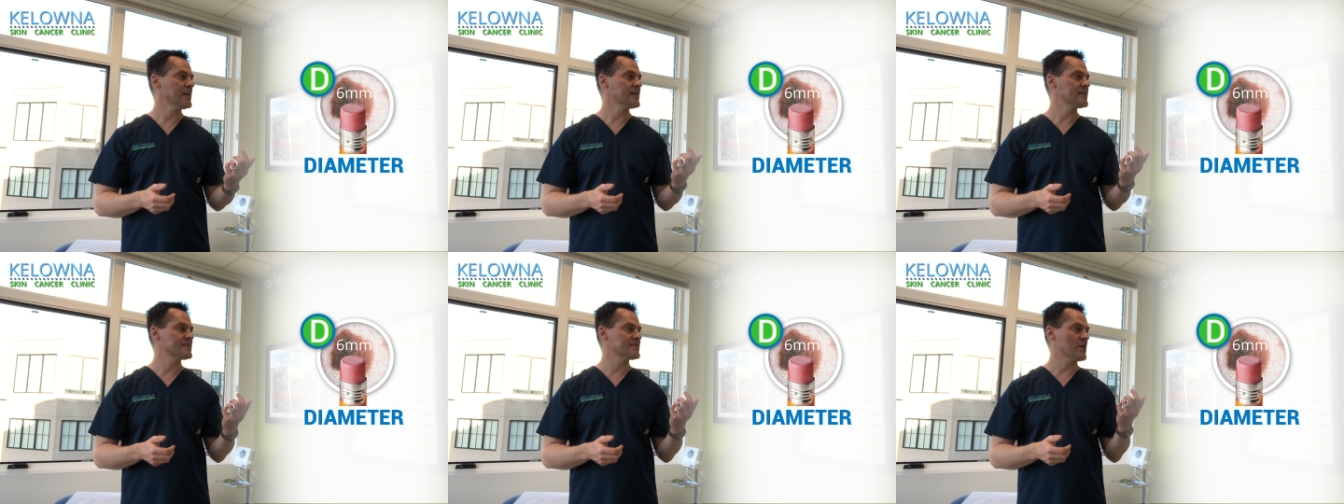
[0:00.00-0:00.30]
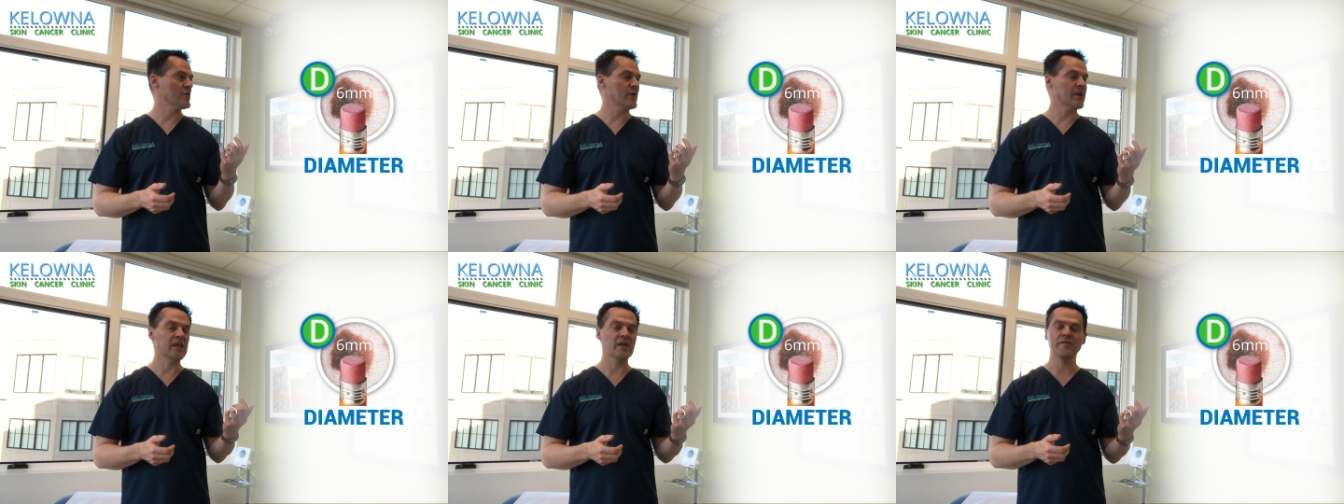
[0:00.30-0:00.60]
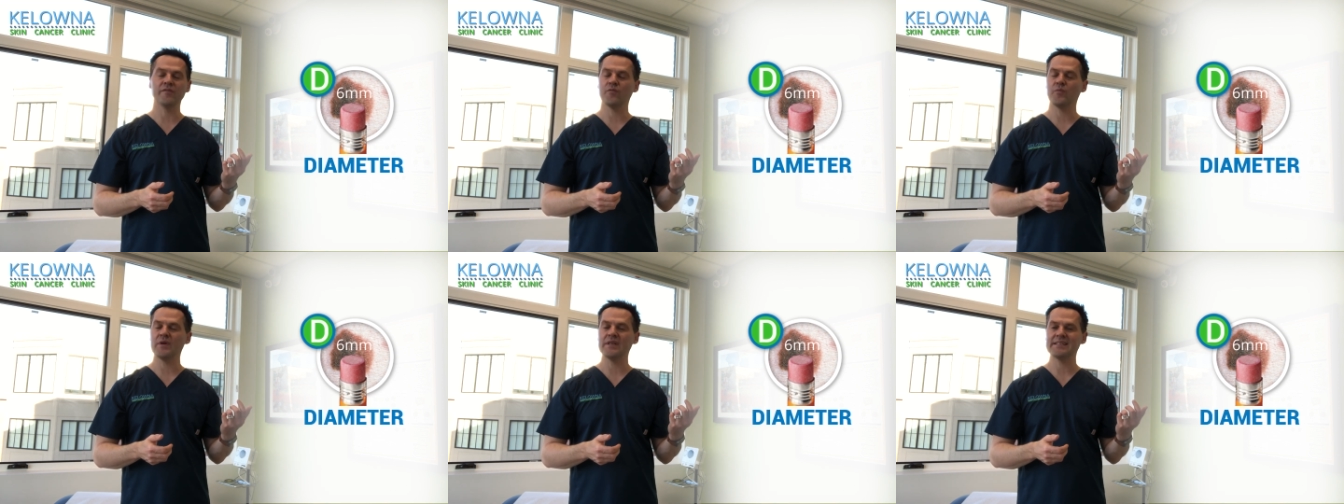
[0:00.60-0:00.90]
So
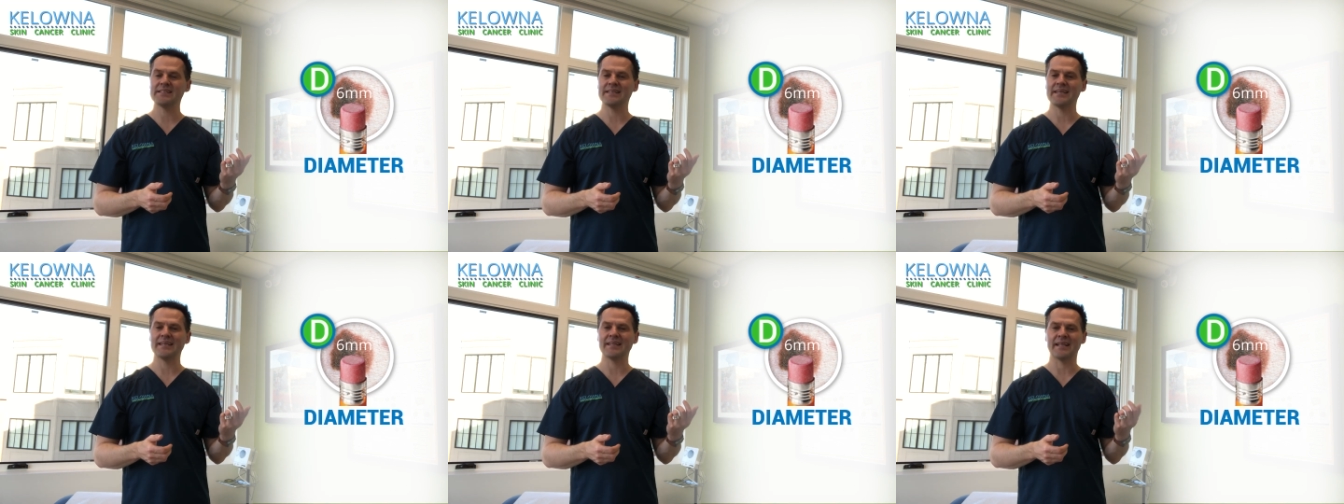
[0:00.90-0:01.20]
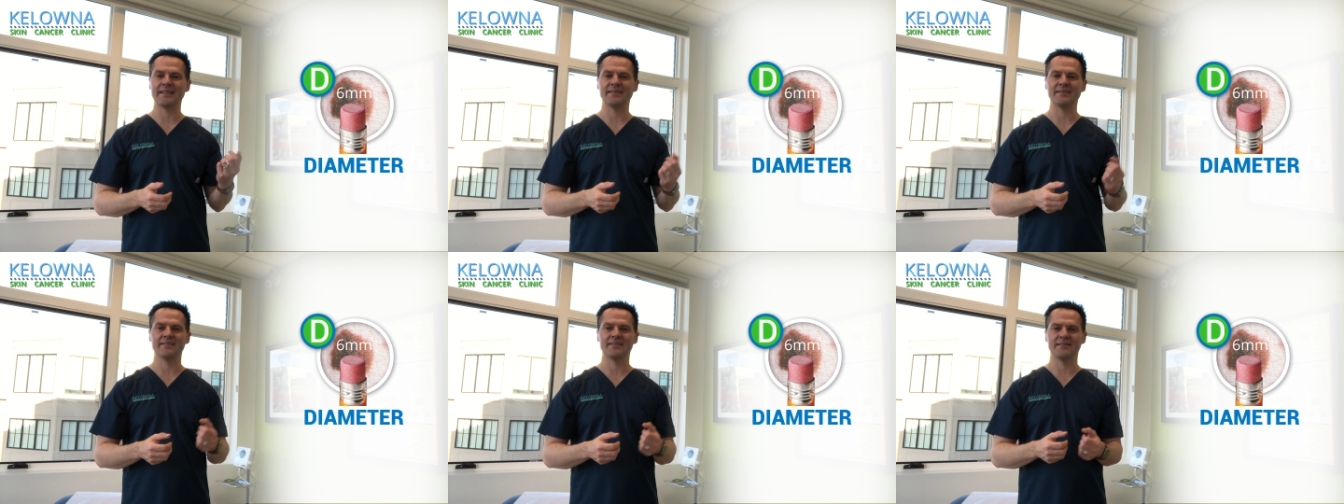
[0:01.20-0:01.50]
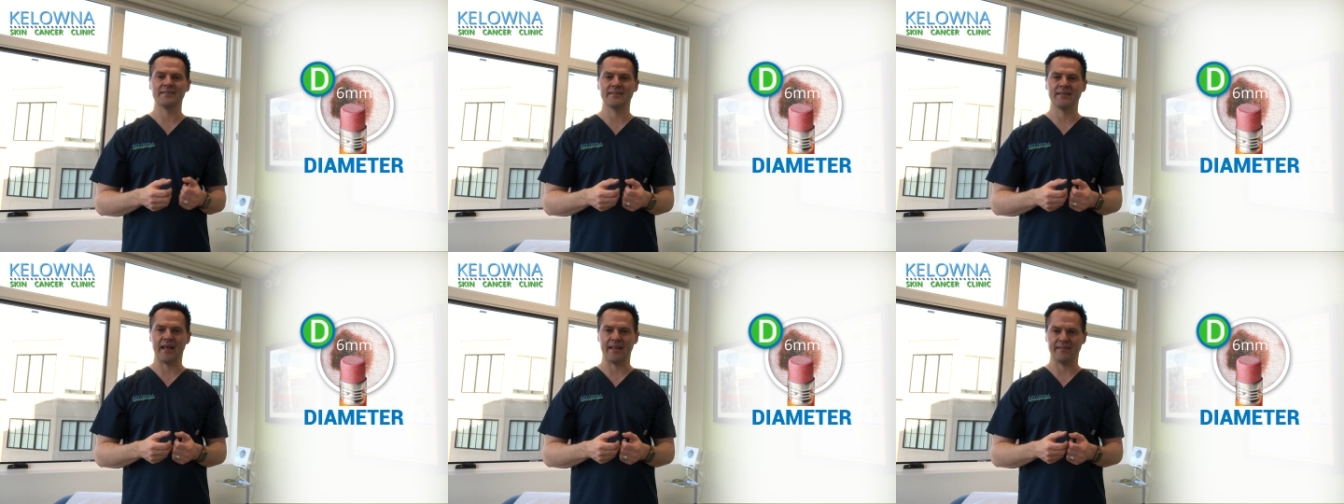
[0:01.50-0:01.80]
if we see that
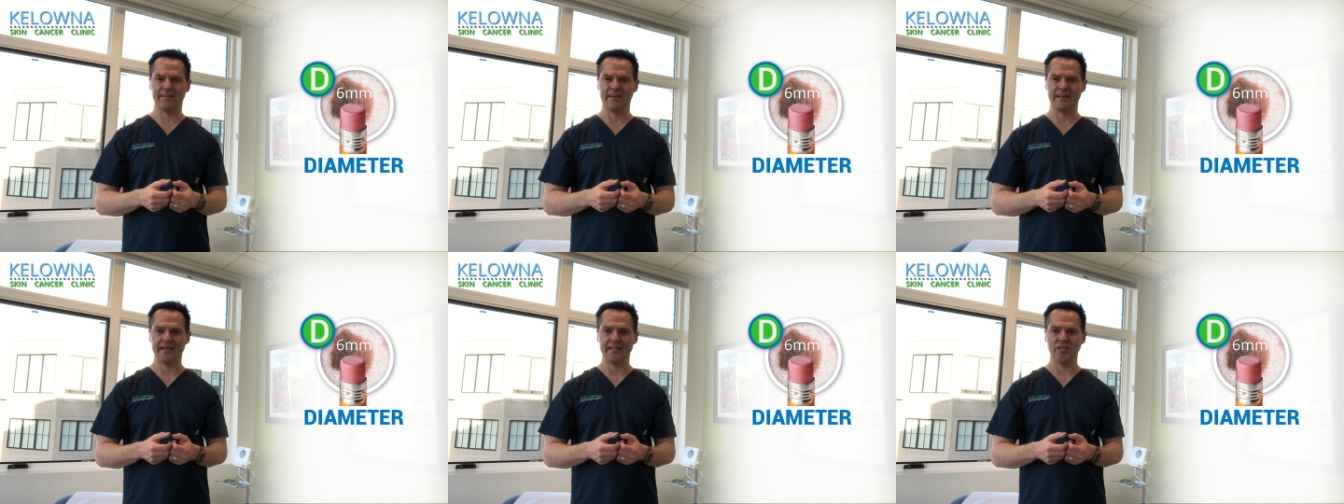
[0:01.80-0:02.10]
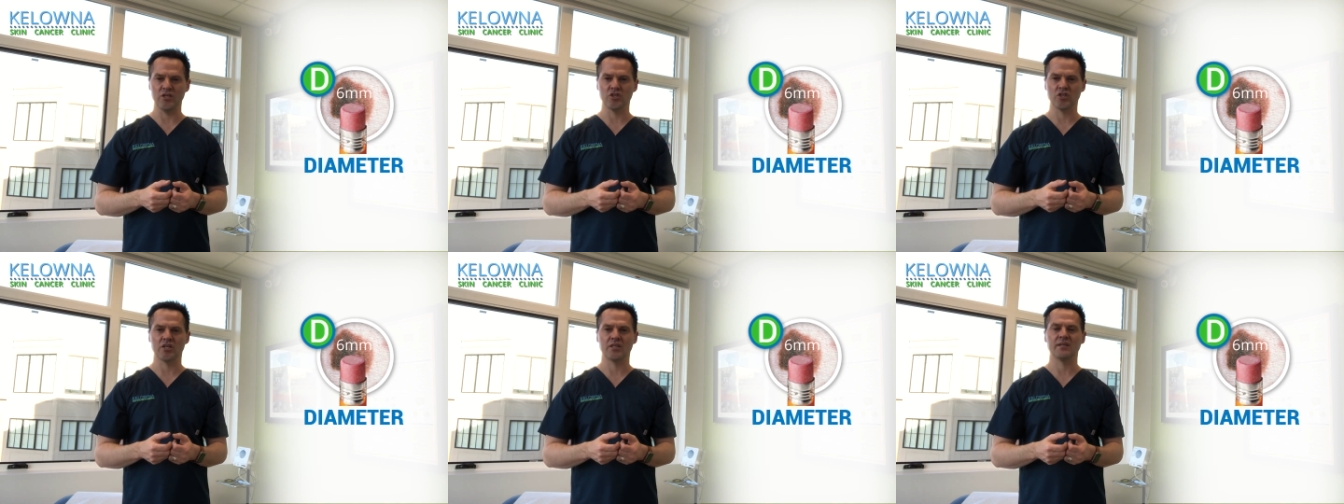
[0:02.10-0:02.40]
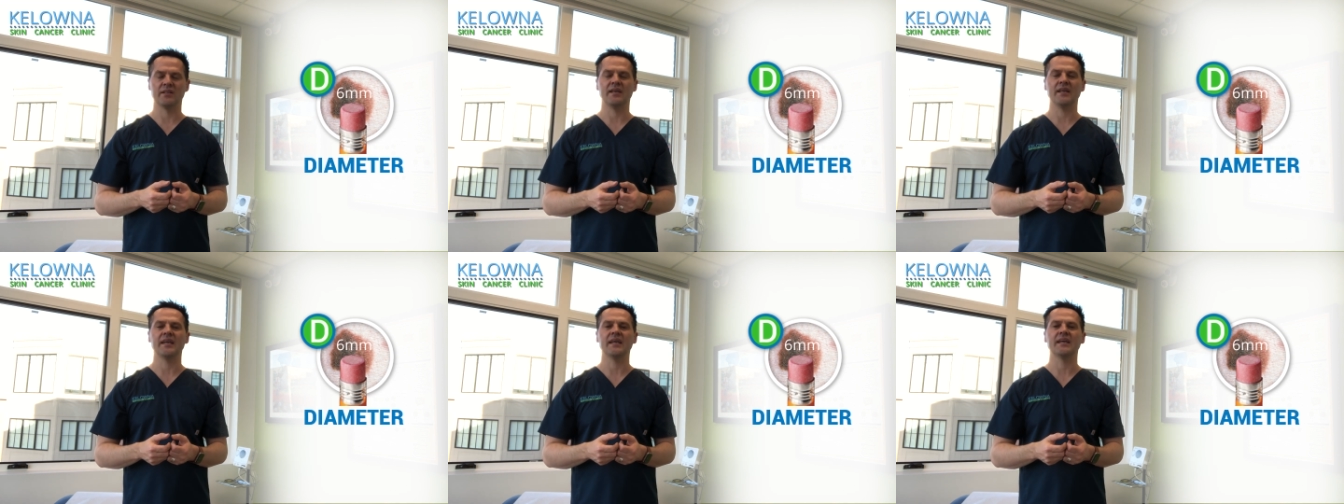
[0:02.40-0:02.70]
the
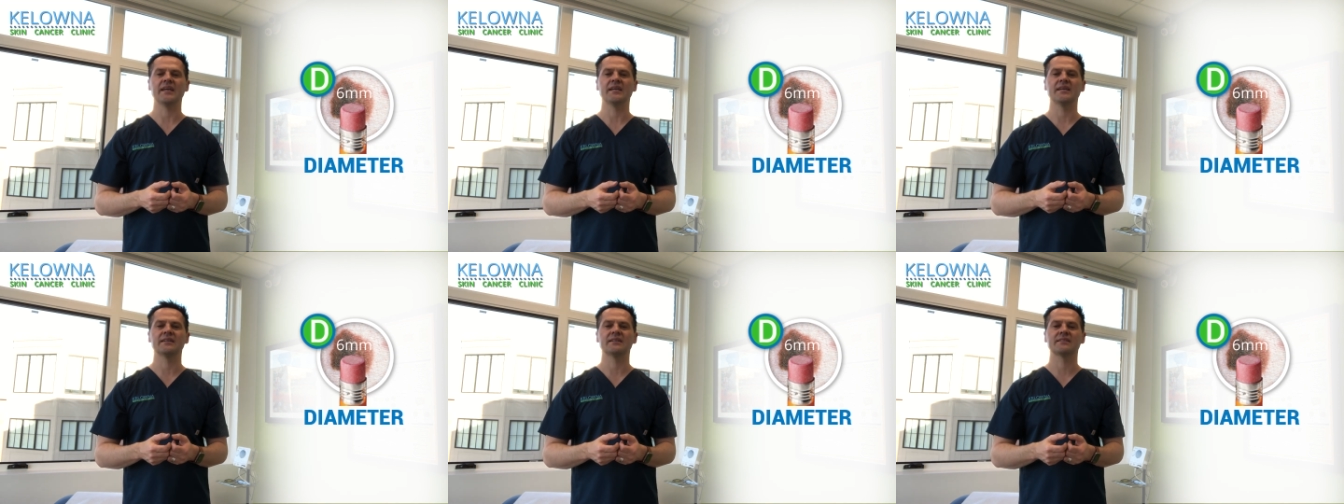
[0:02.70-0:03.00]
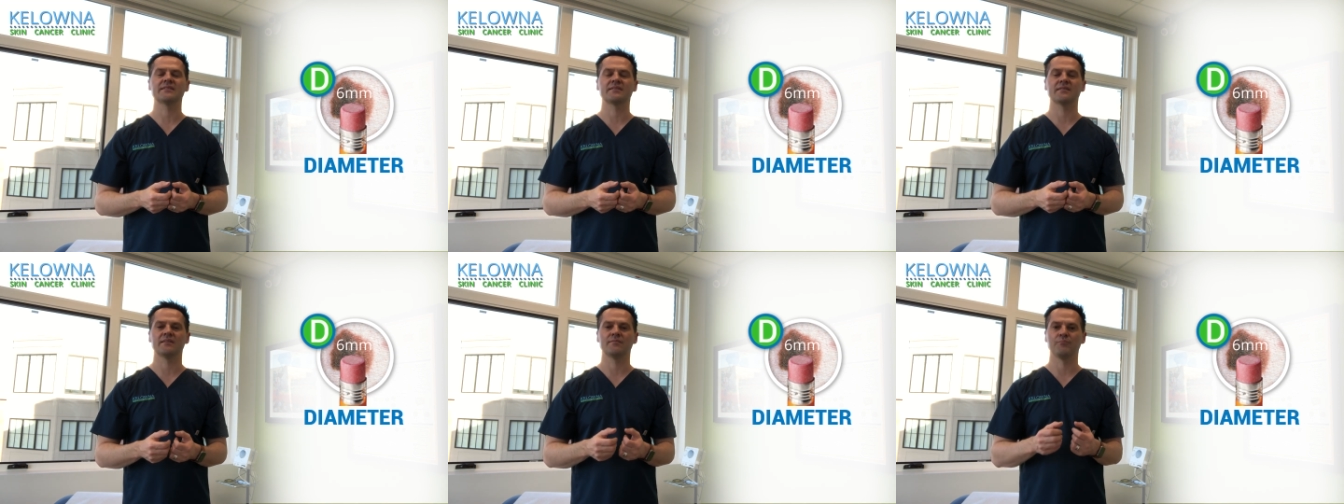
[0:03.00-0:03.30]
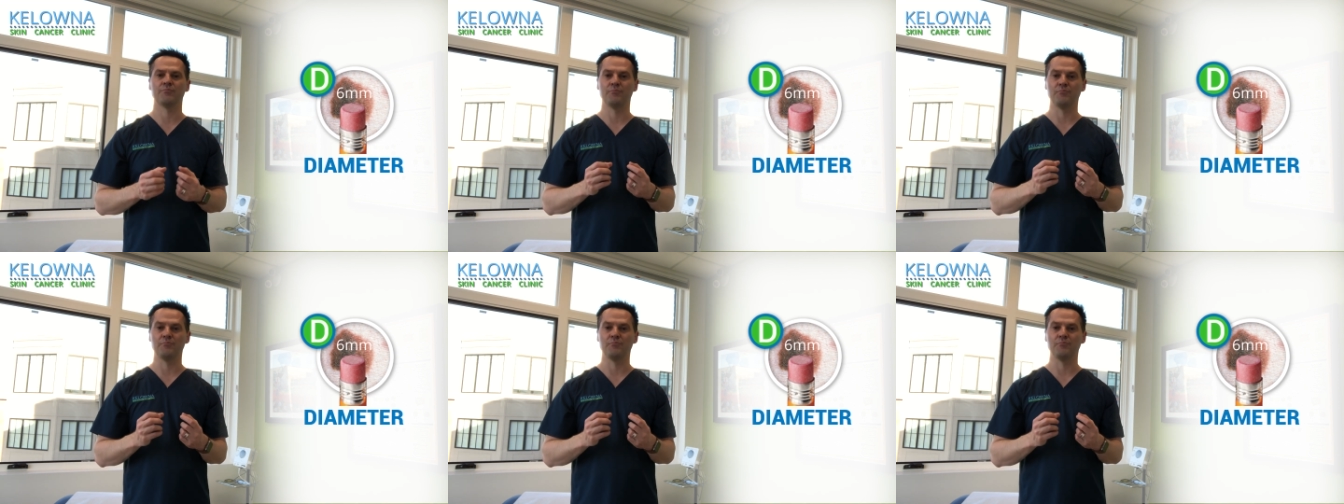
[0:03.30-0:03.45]
lesion is